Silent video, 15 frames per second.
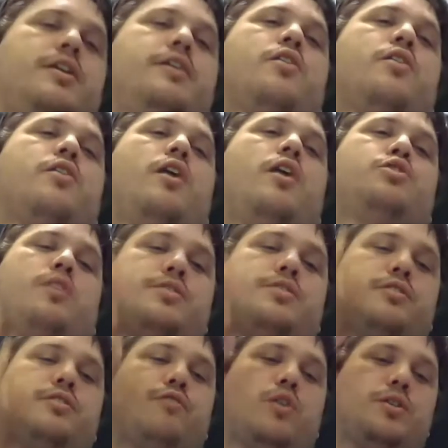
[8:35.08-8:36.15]
to kind of
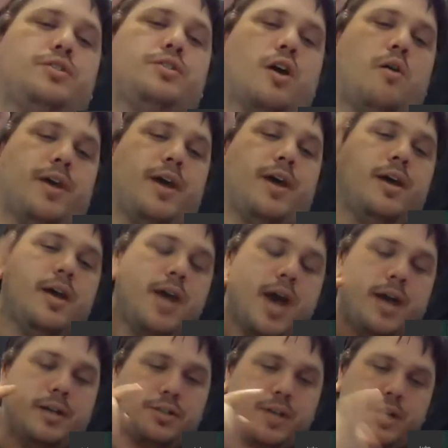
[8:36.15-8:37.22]
trust the voice to go up there."
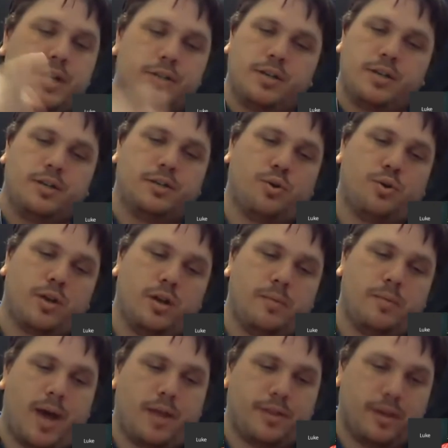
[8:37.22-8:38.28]
And it's interesting you're
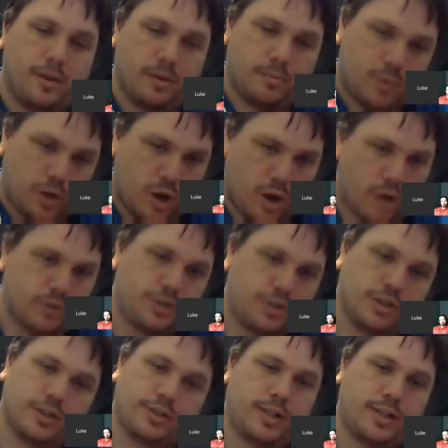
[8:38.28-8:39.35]
talking about the
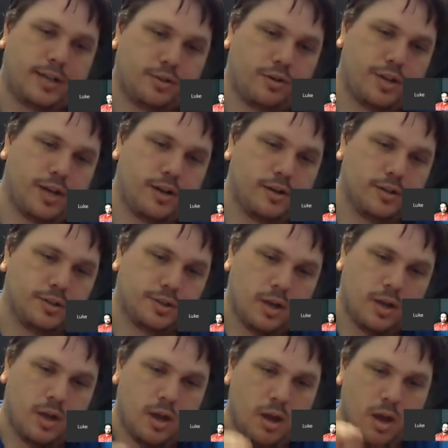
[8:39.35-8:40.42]
coaches and that sort of thing,
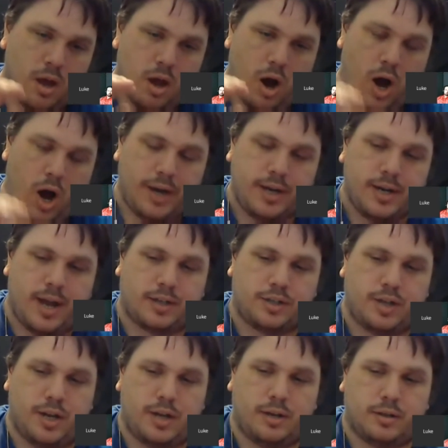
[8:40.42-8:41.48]
because I didn't
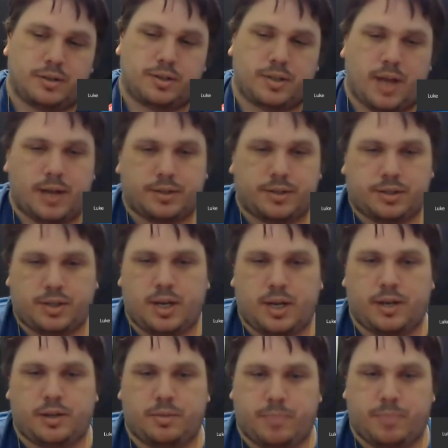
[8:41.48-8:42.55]
actually start
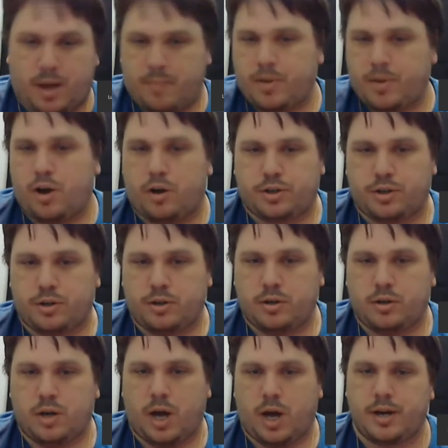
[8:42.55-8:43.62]
singing to become a coach.
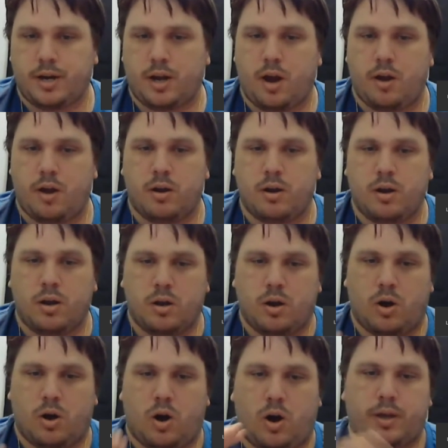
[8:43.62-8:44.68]
I didn't go,
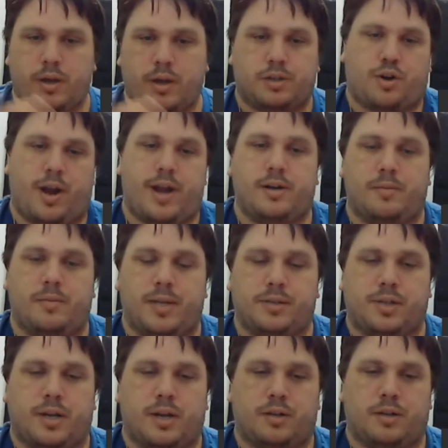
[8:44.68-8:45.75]
"Oh, I'm going to train to be a
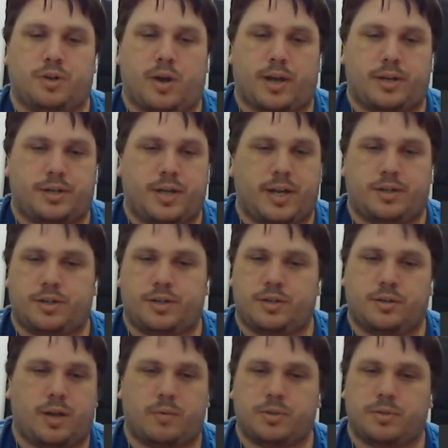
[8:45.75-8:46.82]
singer so I can teach."
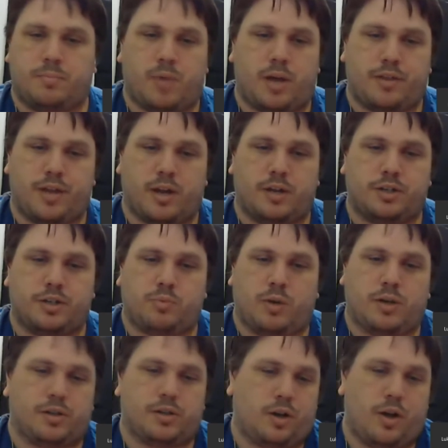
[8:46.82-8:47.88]
That wasn't my thing. I just
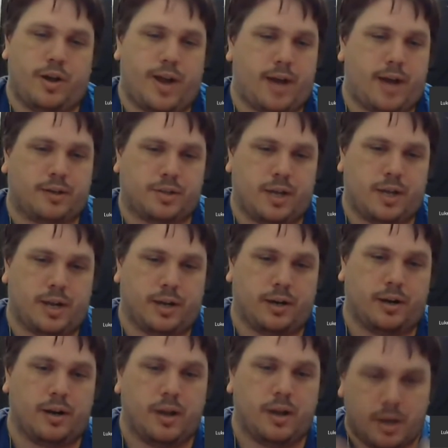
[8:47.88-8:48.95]
wanted to learn how to sing and
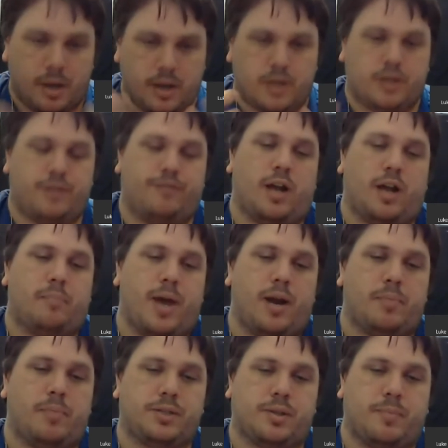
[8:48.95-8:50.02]
develop
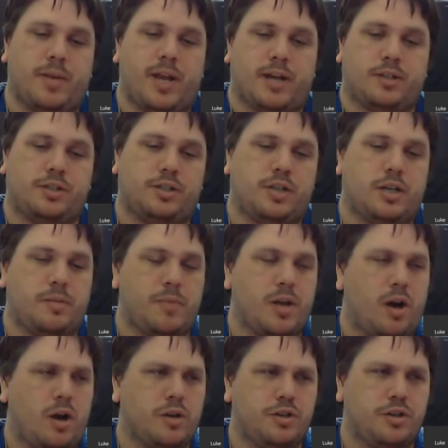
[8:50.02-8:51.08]
better. But somebody actually said to me,
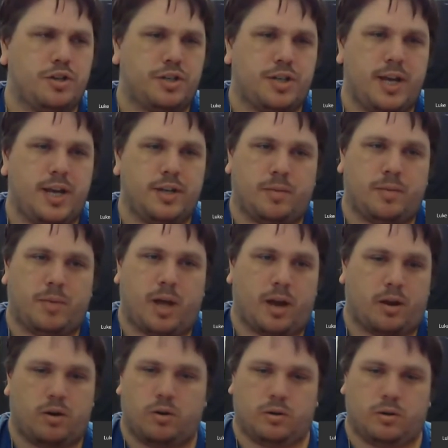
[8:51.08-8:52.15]
"Oh, you should teach." And I'm like,
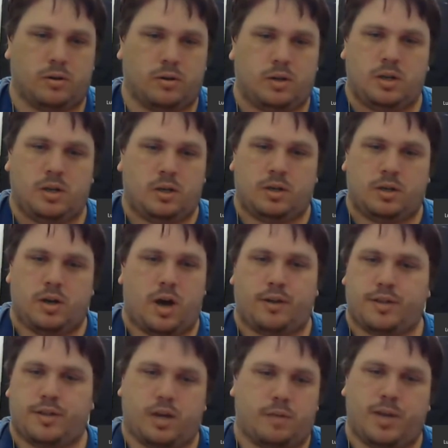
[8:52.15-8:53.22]
"Oh, no, I
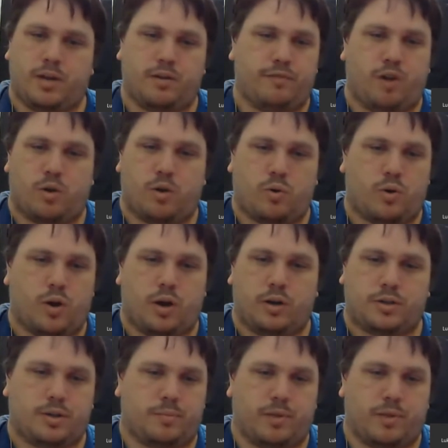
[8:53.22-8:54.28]
don't think I'd be a good vocal
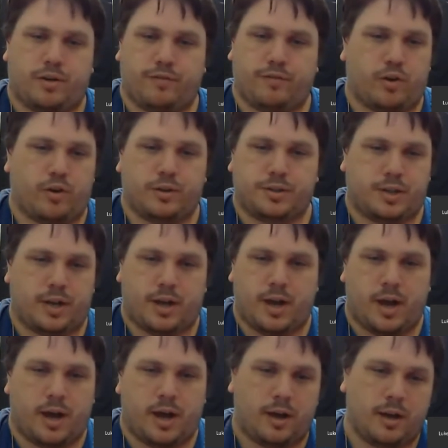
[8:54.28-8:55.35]
coach. I'm not a very good
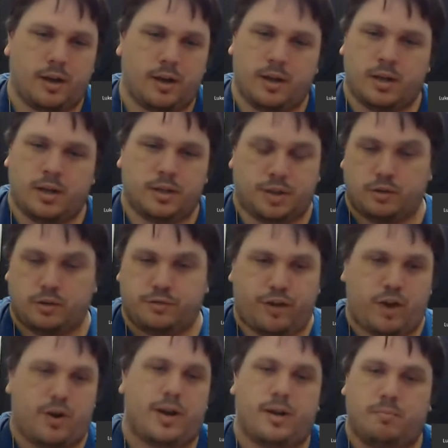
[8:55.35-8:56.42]
singer." So I was
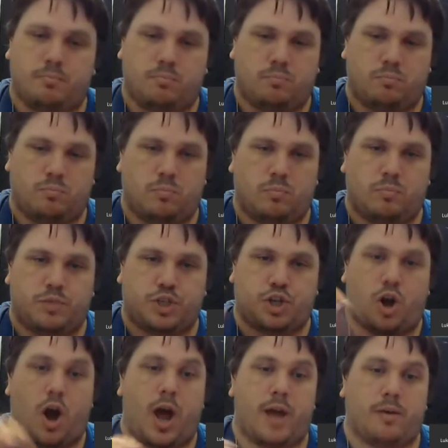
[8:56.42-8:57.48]
very
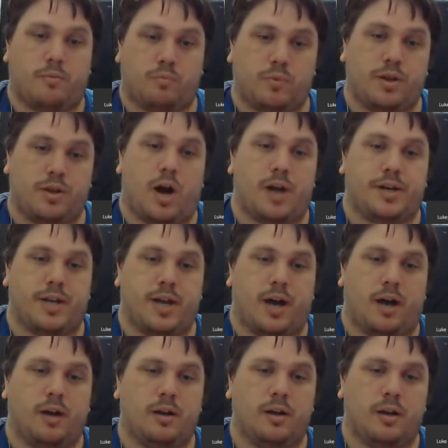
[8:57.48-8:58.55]
shy with the
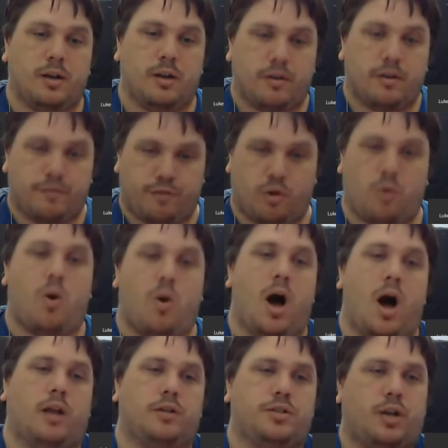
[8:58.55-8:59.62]
idea for a
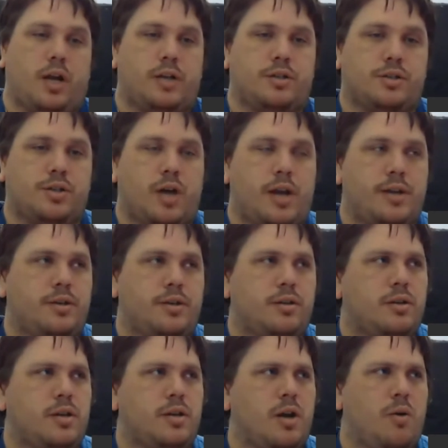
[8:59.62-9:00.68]
while until I decided,
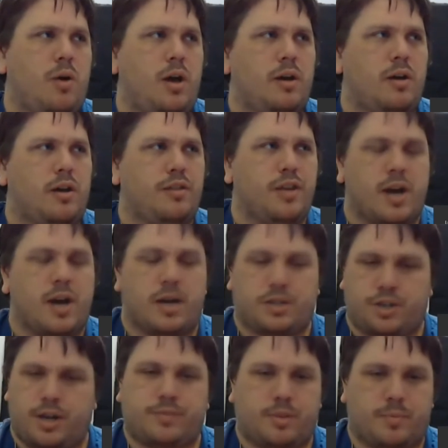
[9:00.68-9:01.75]
you know what, I think I
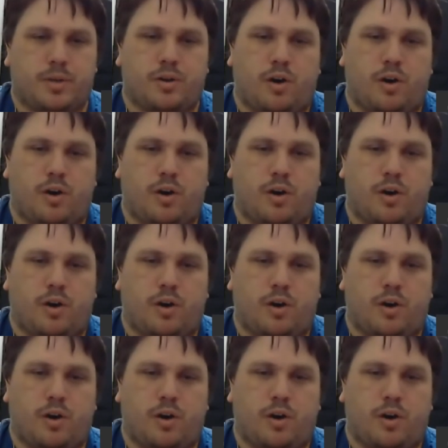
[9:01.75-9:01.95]
actually have something to